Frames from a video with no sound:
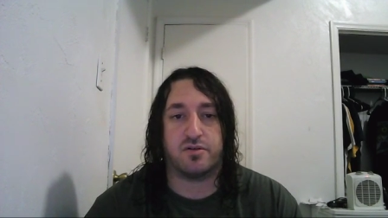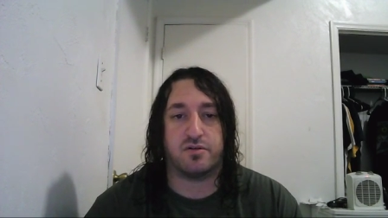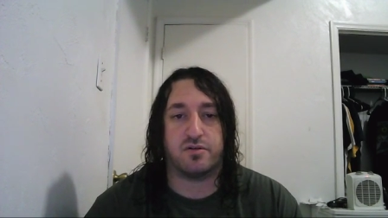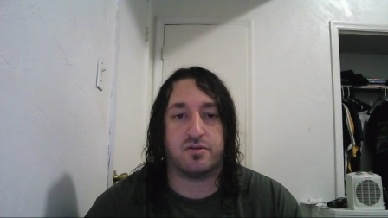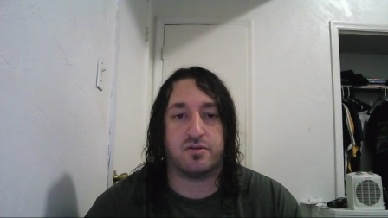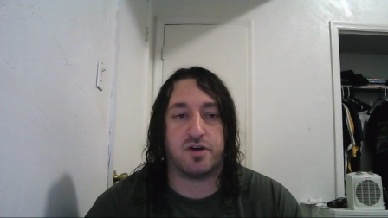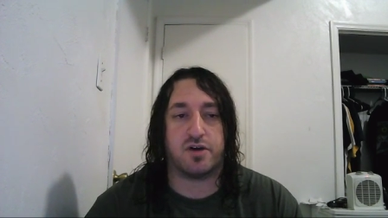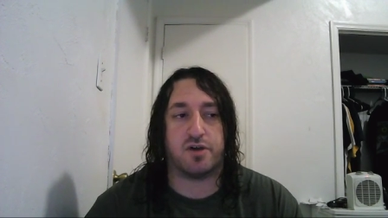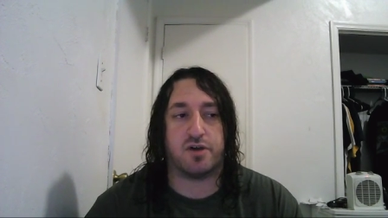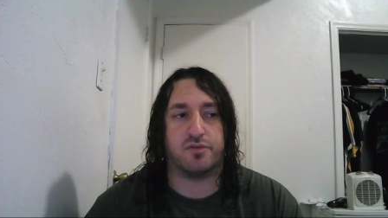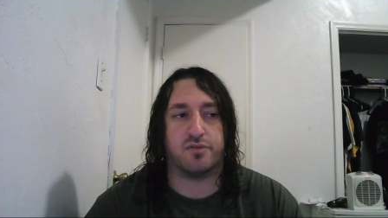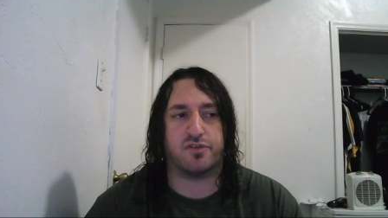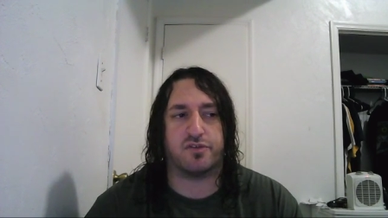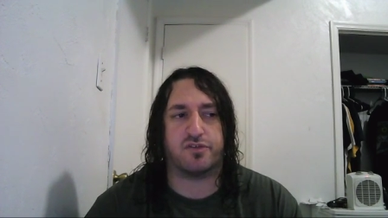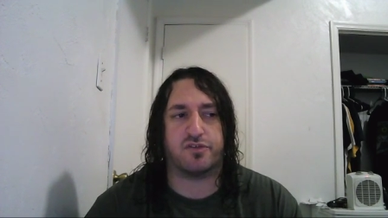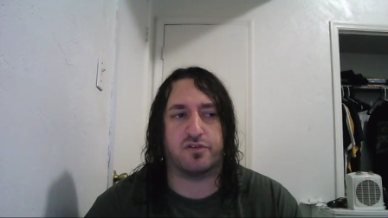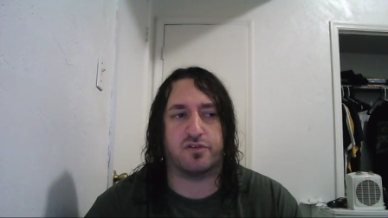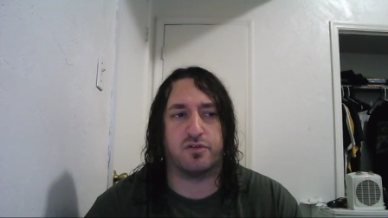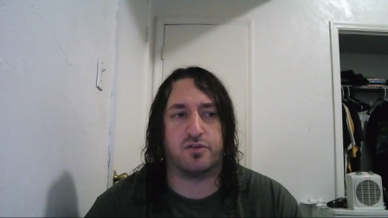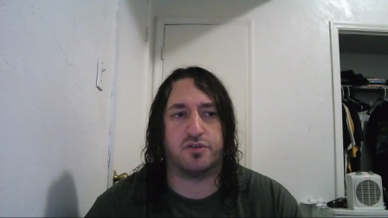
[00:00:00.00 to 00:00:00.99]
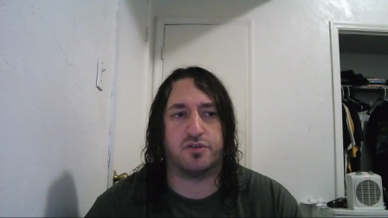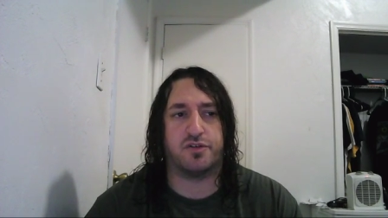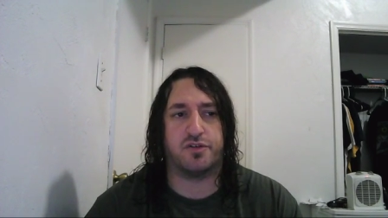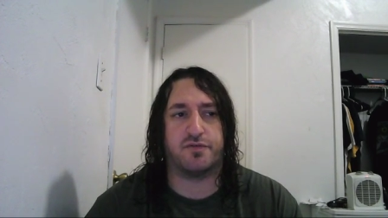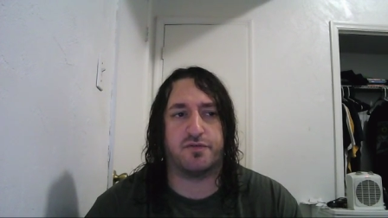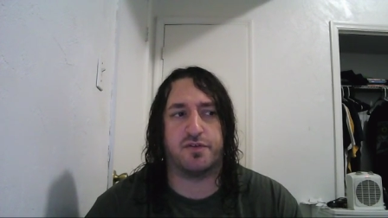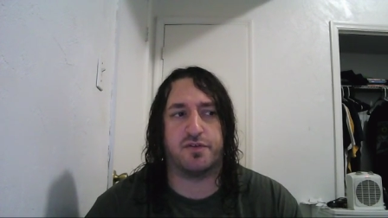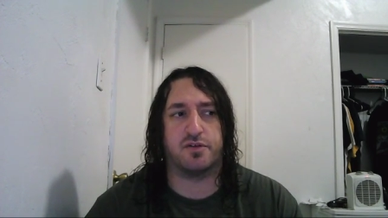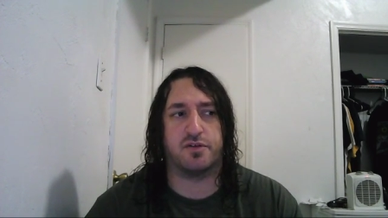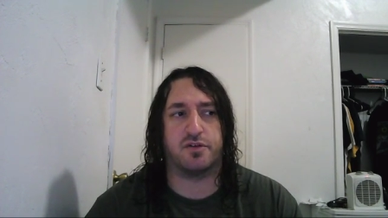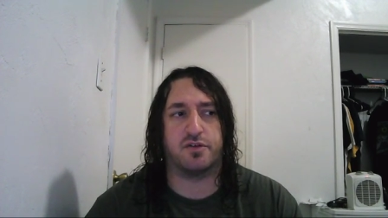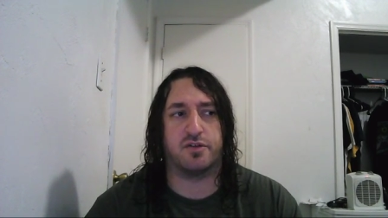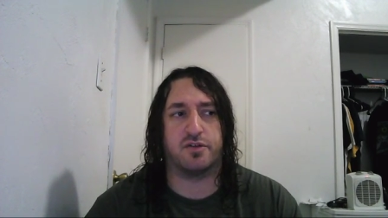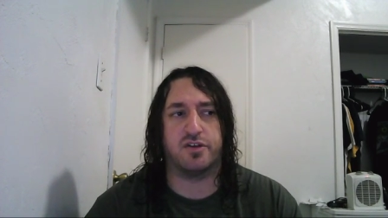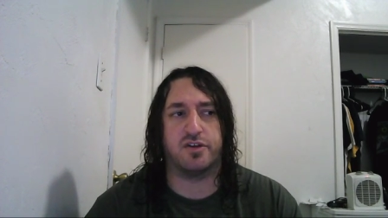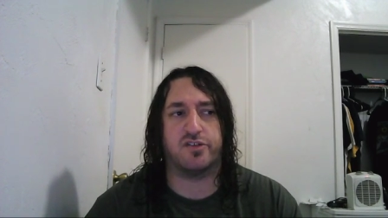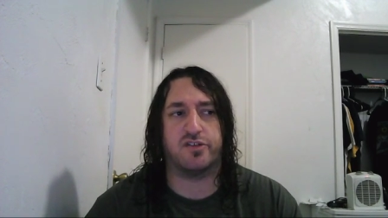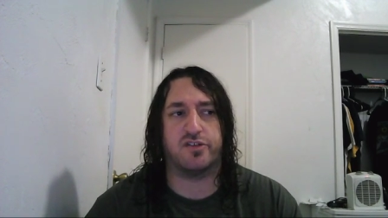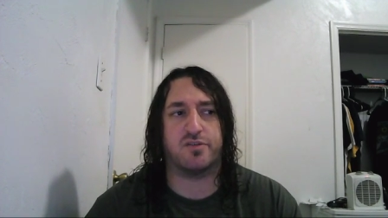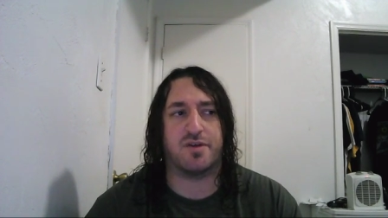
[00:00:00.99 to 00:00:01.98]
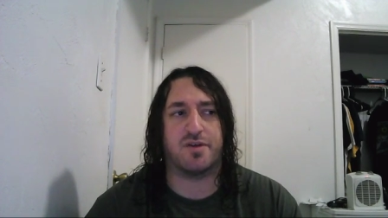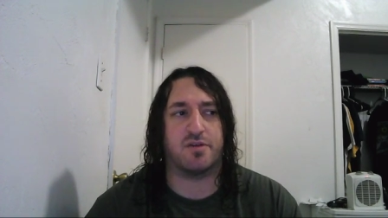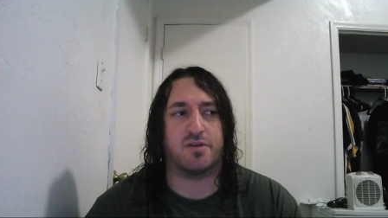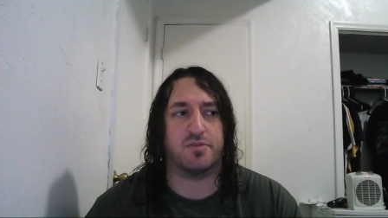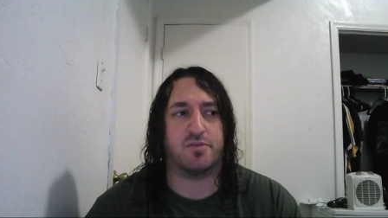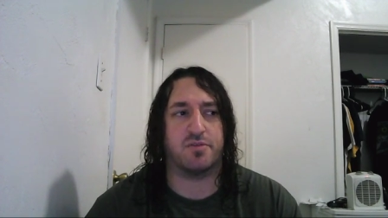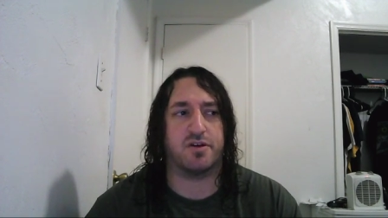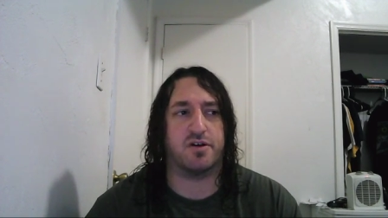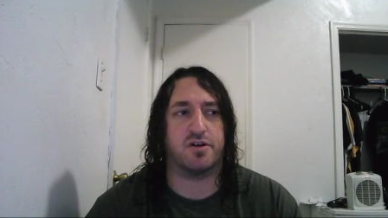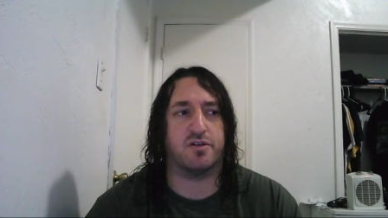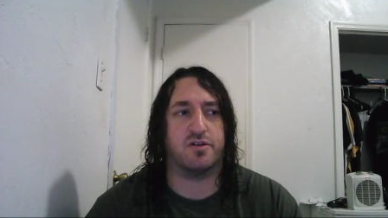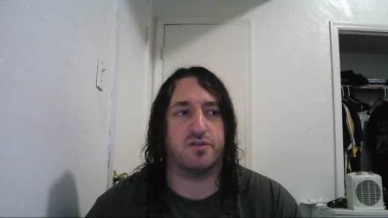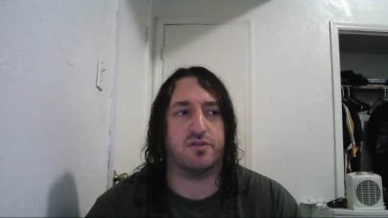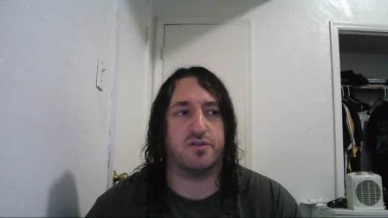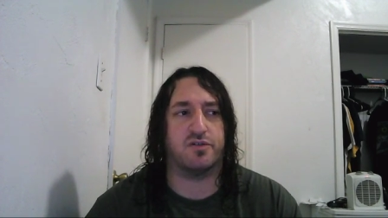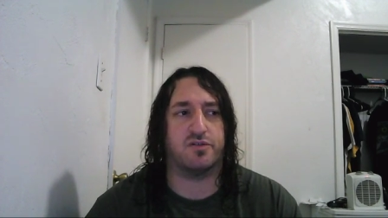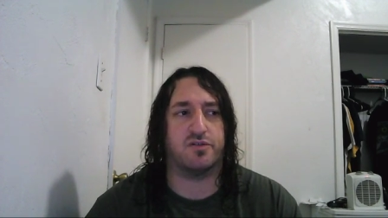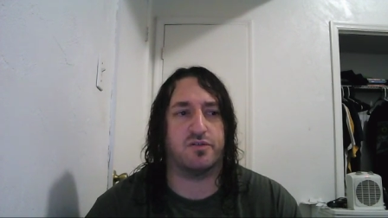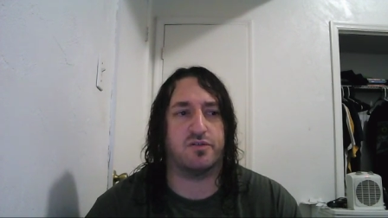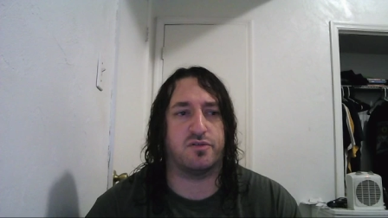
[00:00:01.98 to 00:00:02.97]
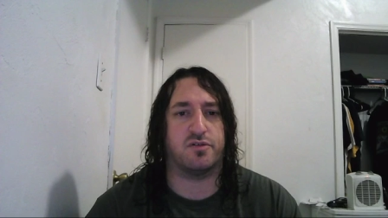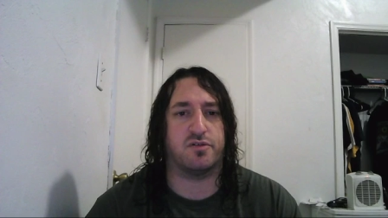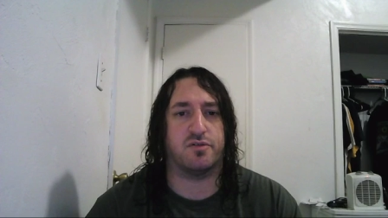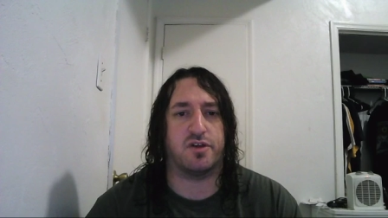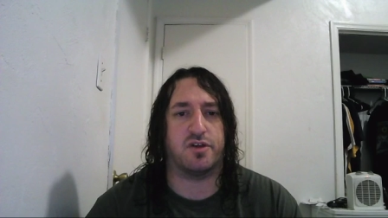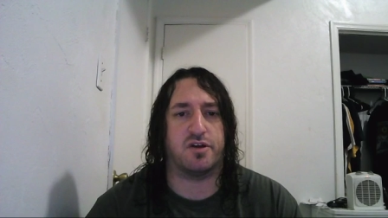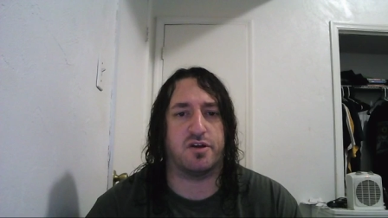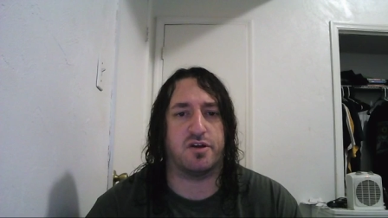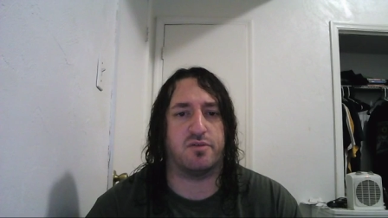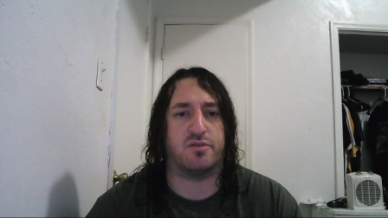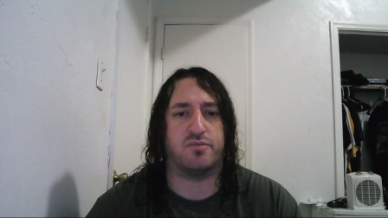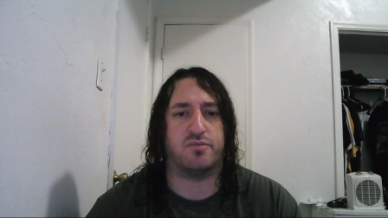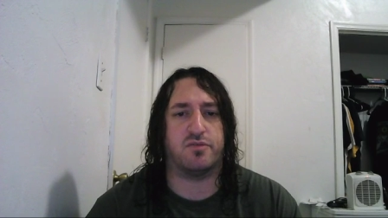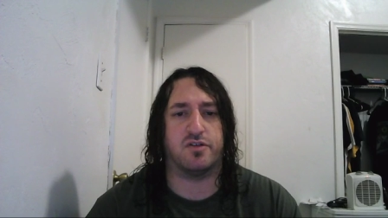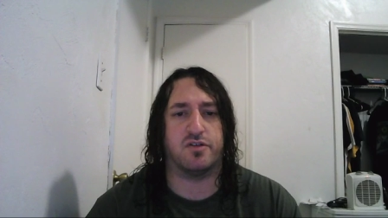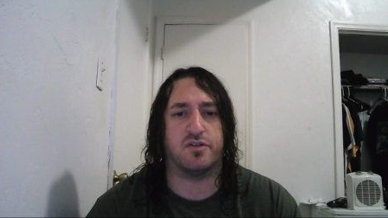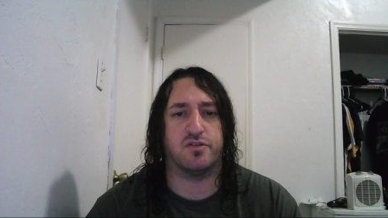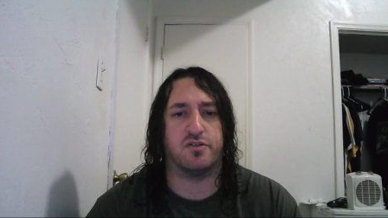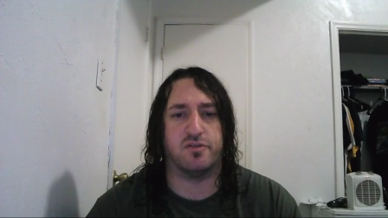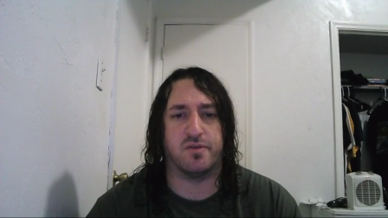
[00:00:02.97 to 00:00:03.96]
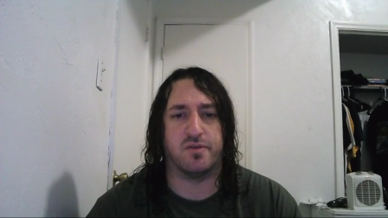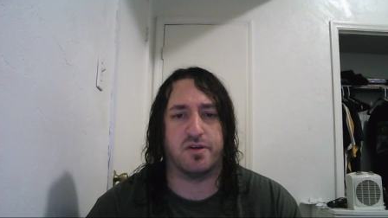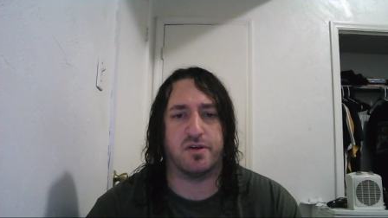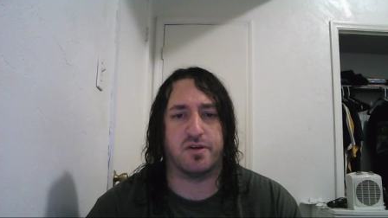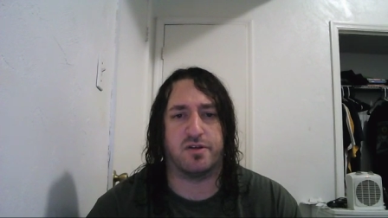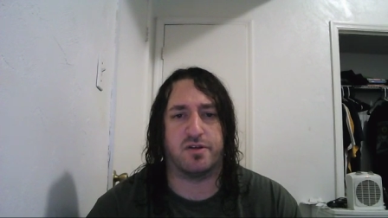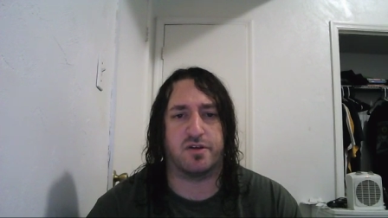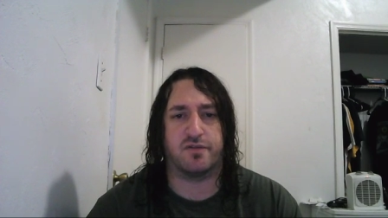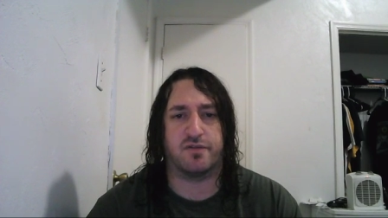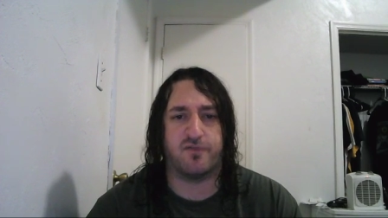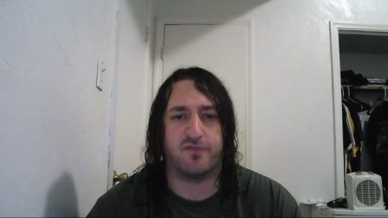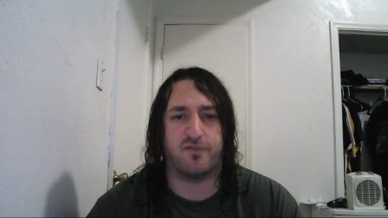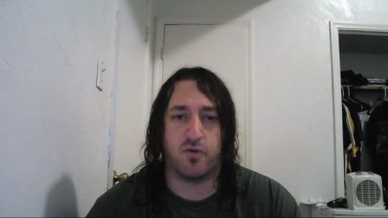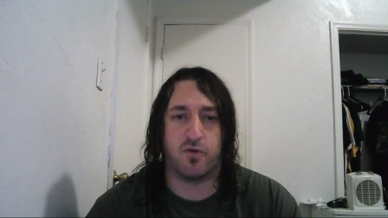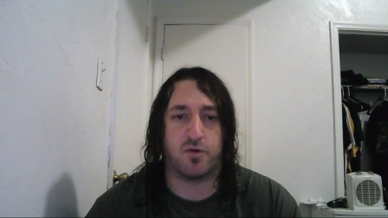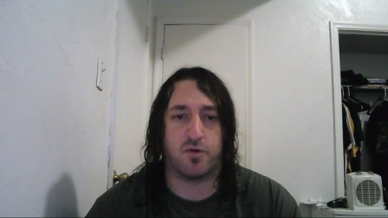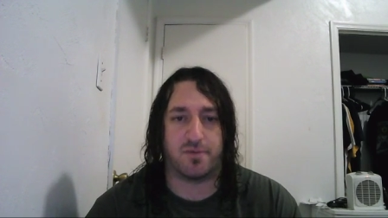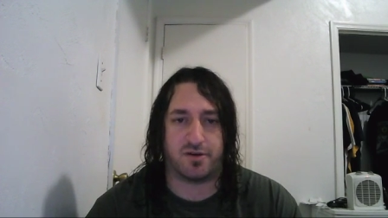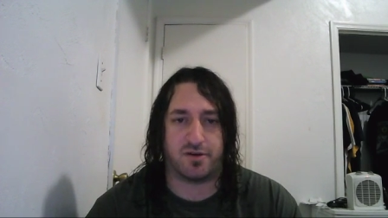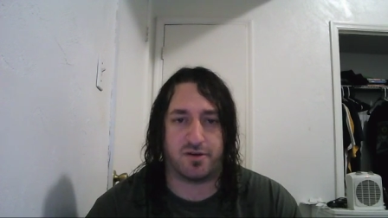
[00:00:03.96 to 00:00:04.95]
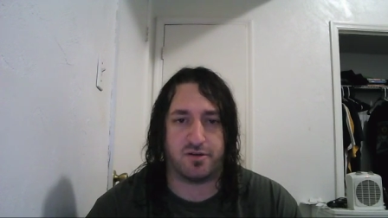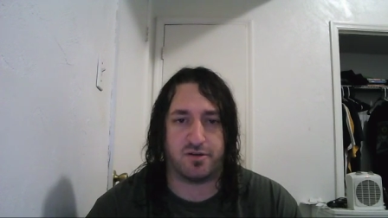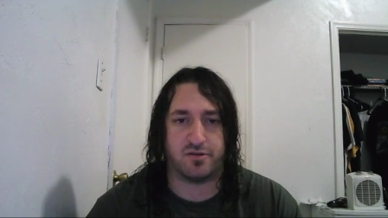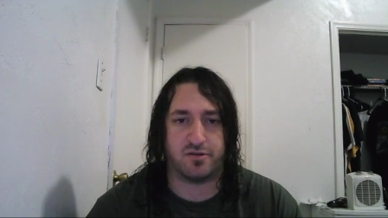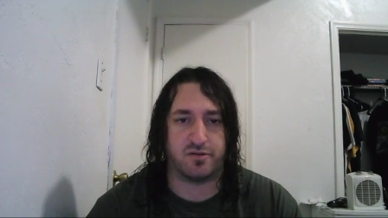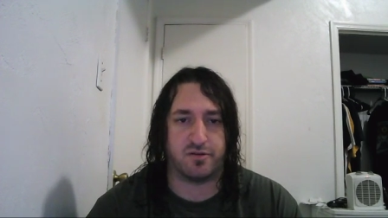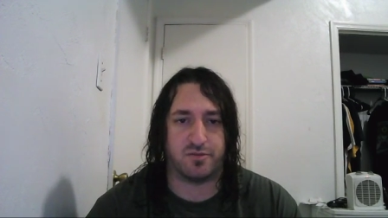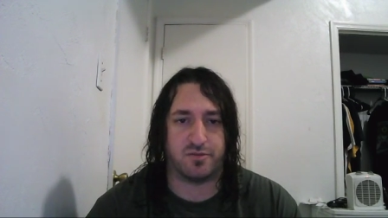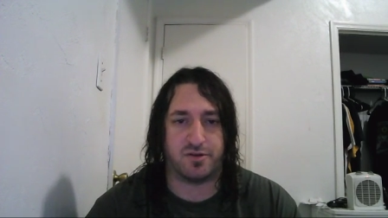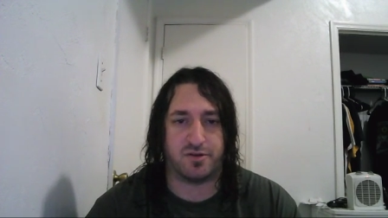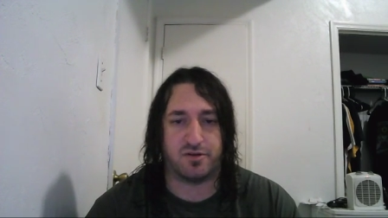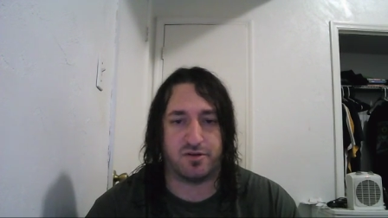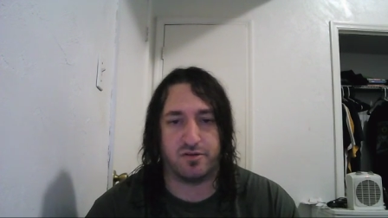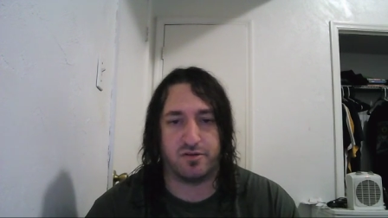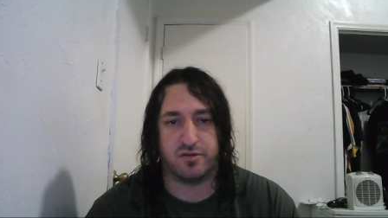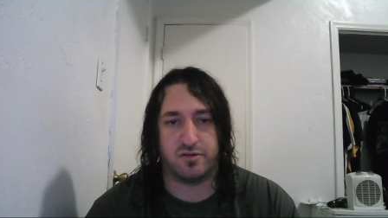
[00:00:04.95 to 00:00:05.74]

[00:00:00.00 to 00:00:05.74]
I was told to feel the least about, because they didn't do anything for me. You know what I mean?